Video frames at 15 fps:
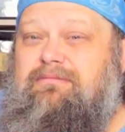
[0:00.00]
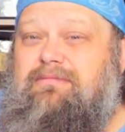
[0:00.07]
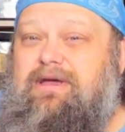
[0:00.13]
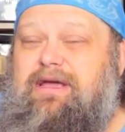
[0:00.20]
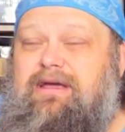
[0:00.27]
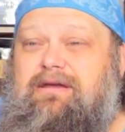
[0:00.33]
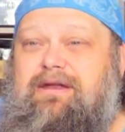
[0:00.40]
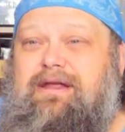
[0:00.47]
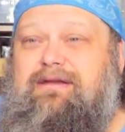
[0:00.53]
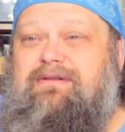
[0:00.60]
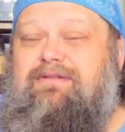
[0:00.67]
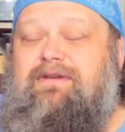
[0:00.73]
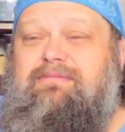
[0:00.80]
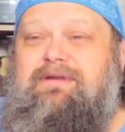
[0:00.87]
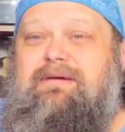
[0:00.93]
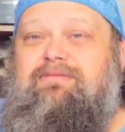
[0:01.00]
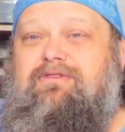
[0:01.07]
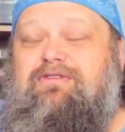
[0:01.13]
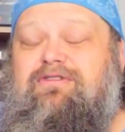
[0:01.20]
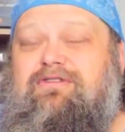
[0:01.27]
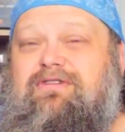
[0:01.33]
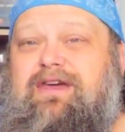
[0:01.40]
And sometimes
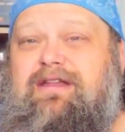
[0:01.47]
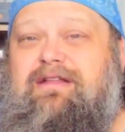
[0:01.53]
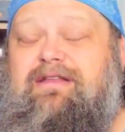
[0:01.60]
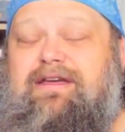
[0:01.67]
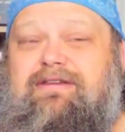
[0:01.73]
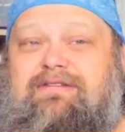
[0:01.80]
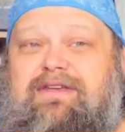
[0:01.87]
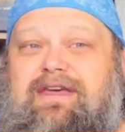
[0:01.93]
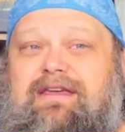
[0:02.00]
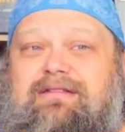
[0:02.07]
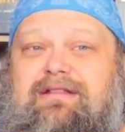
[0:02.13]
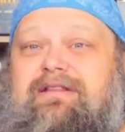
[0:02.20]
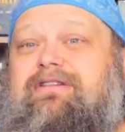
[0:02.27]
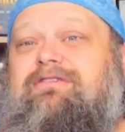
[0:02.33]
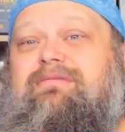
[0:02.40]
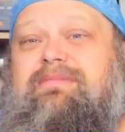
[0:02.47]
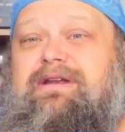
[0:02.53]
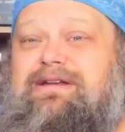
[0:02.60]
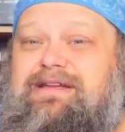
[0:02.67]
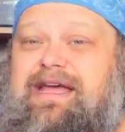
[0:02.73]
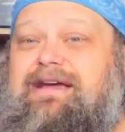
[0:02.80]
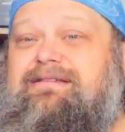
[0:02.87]
you just gotta like say, the lizardmen
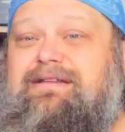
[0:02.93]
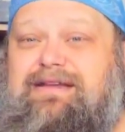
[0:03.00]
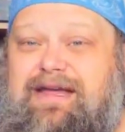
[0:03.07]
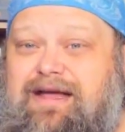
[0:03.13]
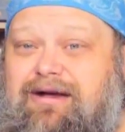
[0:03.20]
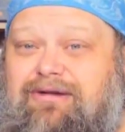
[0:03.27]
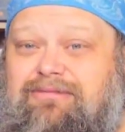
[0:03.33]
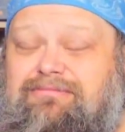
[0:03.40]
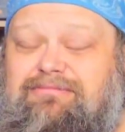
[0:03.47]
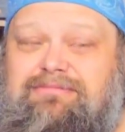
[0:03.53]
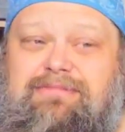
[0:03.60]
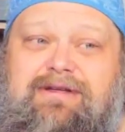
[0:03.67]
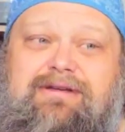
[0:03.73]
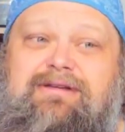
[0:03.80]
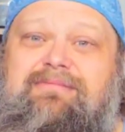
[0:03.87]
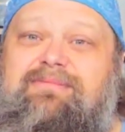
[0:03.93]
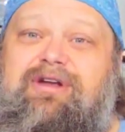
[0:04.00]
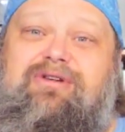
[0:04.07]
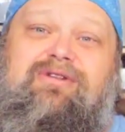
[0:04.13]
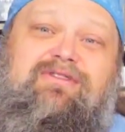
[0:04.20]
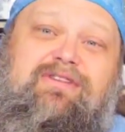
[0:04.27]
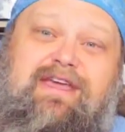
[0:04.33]
attacked the town,
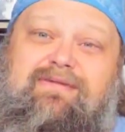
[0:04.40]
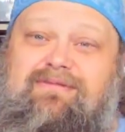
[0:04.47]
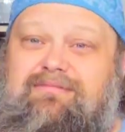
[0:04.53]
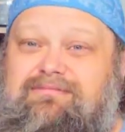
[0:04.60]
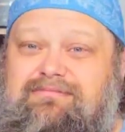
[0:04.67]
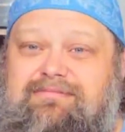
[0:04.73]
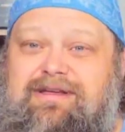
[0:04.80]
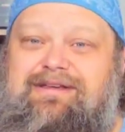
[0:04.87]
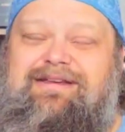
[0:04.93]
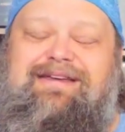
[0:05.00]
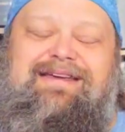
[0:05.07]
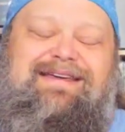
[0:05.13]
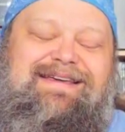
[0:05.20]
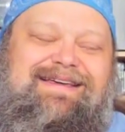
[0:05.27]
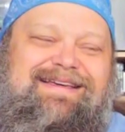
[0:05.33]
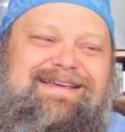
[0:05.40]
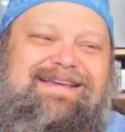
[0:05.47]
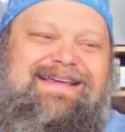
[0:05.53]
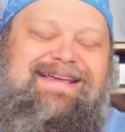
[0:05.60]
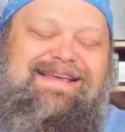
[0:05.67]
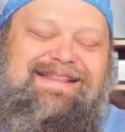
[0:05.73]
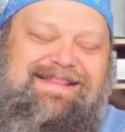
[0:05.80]
better go save them.
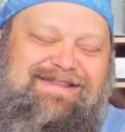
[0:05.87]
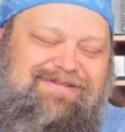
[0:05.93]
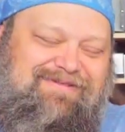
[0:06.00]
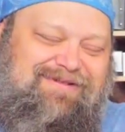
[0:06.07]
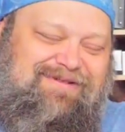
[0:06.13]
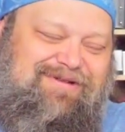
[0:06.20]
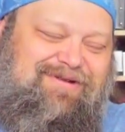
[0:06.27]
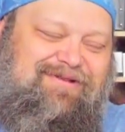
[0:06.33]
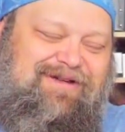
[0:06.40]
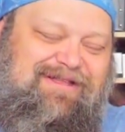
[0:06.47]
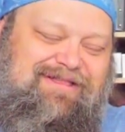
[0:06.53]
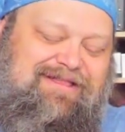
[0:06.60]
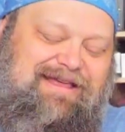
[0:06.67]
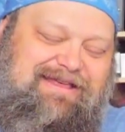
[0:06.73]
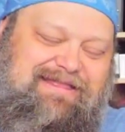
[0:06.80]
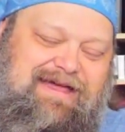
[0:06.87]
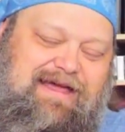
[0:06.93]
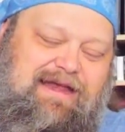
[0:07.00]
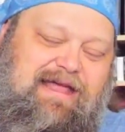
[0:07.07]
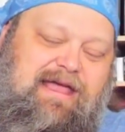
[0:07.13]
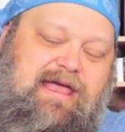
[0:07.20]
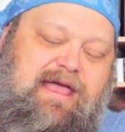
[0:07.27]
And you can go like
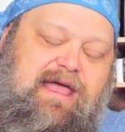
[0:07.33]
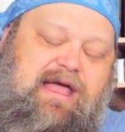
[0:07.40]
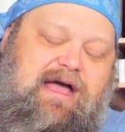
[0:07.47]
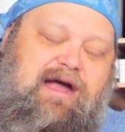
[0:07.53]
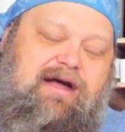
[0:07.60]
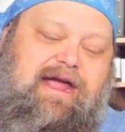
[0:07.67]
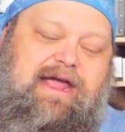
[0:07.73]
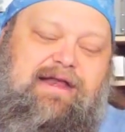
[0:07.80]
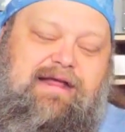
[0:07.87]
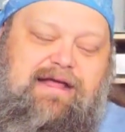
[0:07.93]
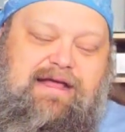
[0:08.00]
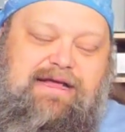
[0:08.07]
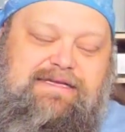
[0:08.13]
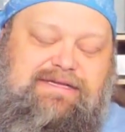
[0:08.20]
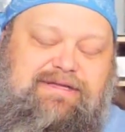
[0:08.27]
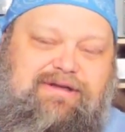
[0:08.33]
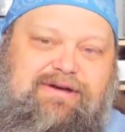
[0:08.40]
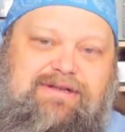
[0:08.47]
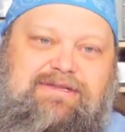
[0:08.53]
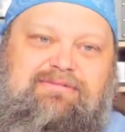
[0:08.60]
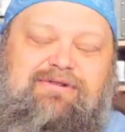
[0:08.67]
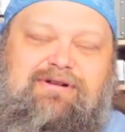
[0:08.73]
that. All right, so
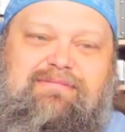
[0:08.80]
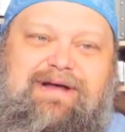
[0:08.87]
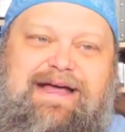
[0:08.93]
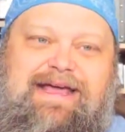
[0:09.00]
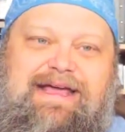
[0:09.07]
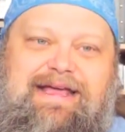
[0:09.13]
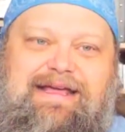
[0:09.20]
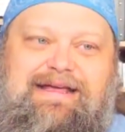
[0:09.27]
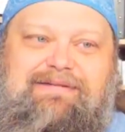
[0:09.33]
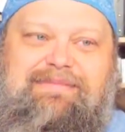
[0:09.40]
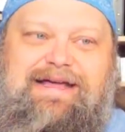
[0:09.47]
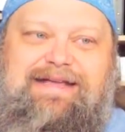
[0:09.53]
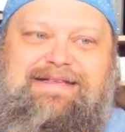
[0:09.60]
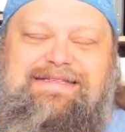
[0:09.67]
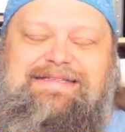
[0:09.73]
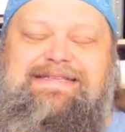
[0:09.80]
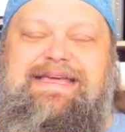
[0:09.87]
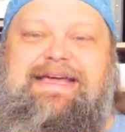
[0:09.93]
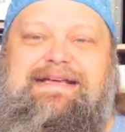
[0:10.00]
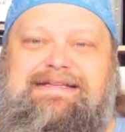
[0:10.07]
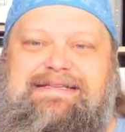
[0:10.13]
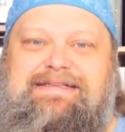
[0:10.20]
those were my
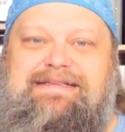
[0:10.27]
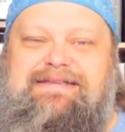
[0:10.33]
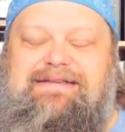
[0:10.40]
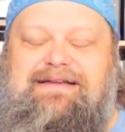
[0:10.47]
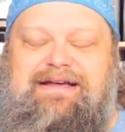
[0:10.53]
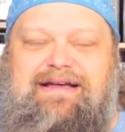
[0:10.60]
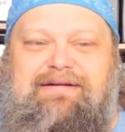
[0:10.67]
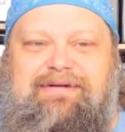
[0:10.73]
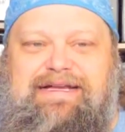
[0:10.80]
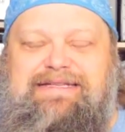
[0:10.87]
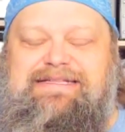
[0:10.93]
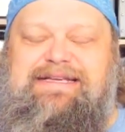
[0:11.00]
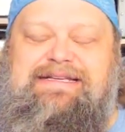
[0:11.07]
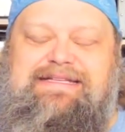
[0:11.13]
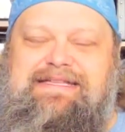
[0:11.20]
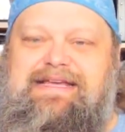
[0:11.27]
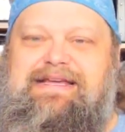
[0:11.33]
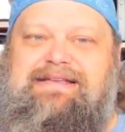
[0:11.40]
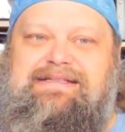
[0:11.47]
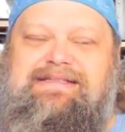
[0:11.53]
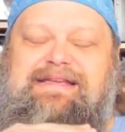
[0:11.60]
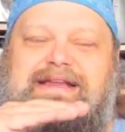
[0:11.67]
six
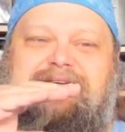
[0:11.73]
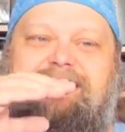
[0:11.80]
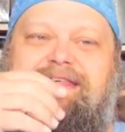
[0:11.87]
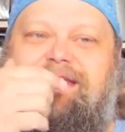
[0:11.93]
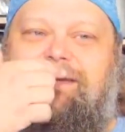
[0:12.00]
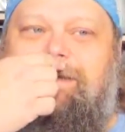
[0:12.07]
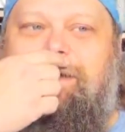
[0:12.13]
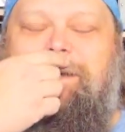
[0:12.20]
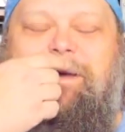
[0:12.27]
things that I think